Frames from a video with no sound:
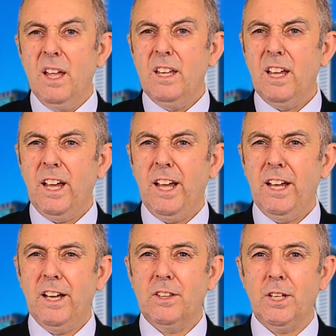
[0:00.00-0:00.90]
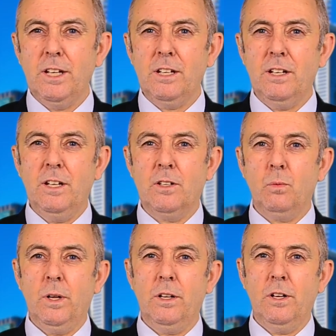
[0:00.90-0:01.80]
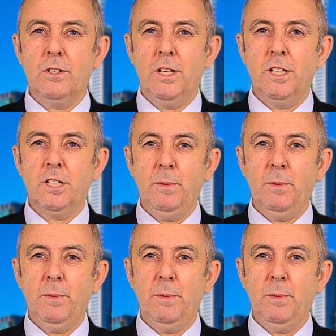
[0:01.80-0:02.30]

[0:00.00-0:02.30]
Yeah, I think it's one of those things.